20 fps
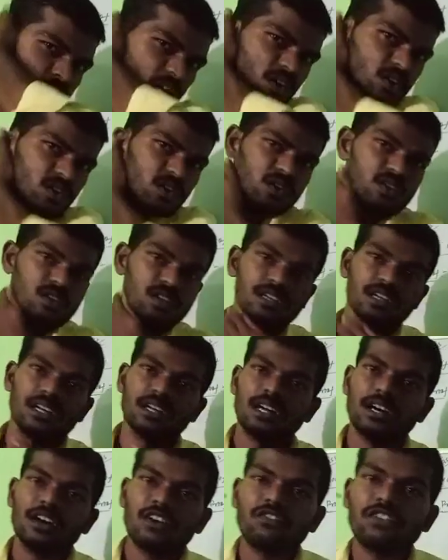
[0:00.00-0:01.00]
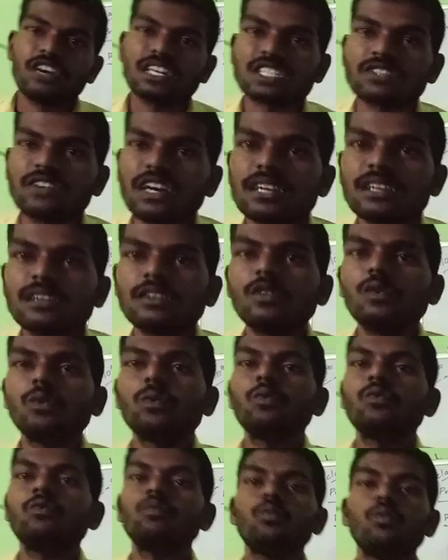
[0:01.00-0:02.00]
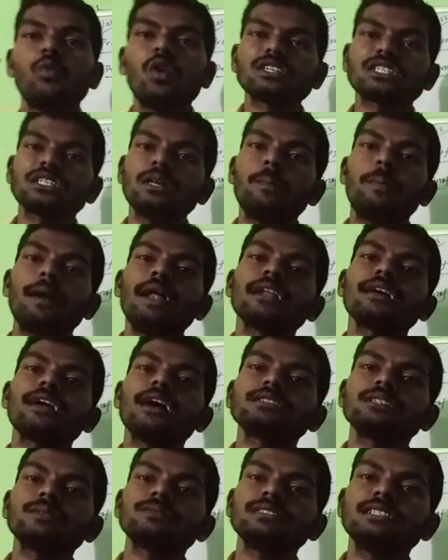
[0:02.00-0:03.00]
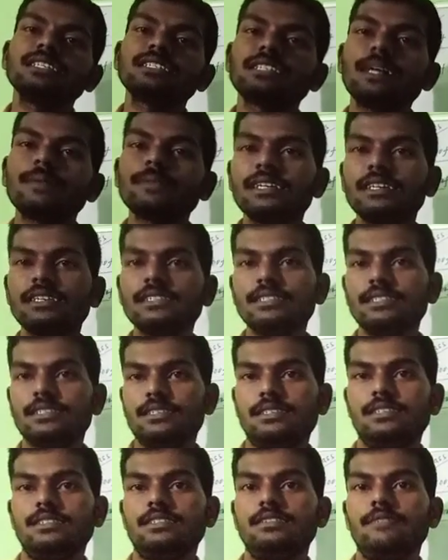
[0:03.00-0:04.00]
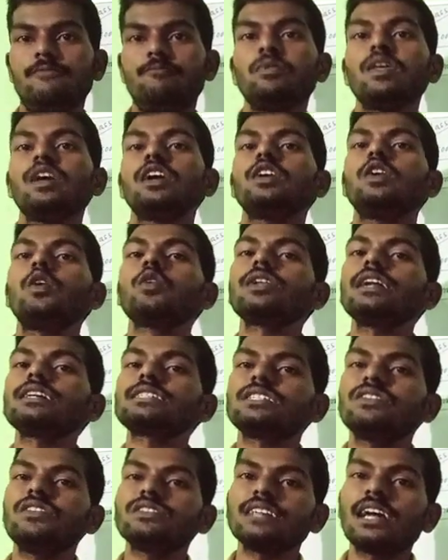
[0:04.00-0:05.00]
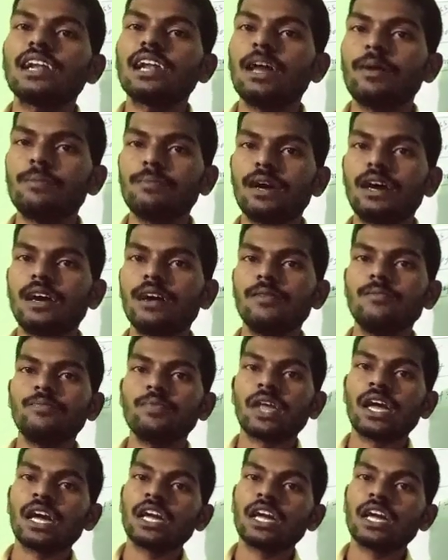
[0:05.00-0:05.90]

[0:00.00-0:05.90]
Now first one most important concepts in this chapter is Euclid's division lemma,